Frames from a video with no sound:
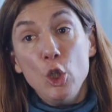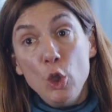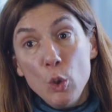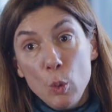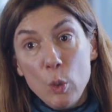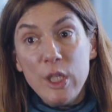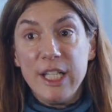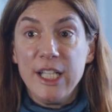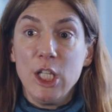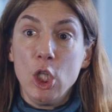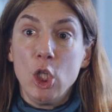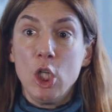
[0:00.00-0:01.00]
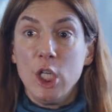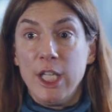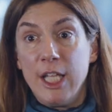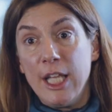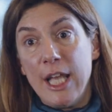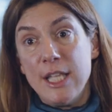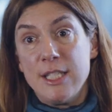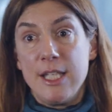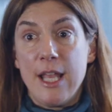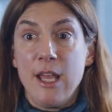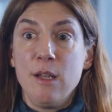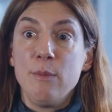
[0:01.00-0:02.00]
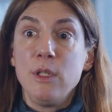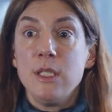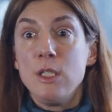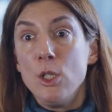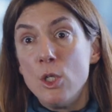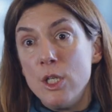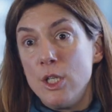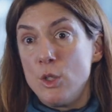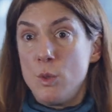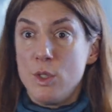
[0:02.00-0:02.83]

during learning as the animal is learning to